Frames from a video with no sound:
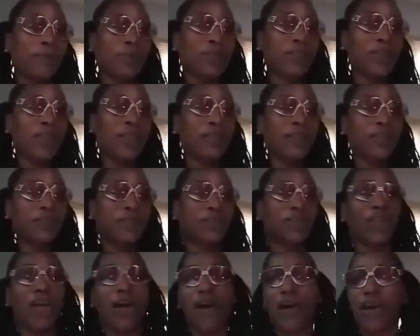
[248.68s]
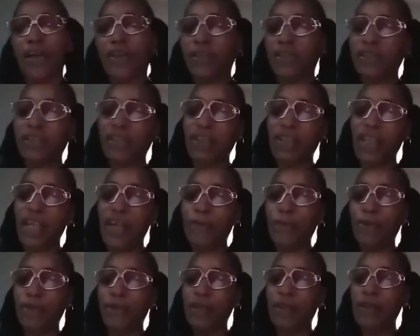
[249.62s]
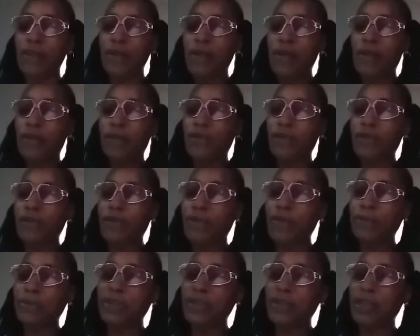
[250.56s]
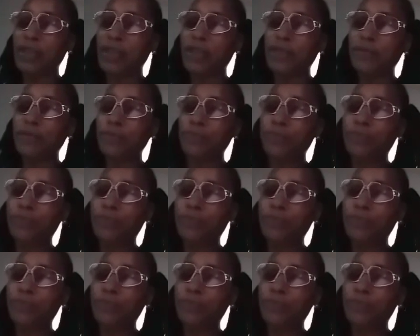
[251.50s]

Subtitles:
I'm saying? The star, the celebrity. You know what I'm saying?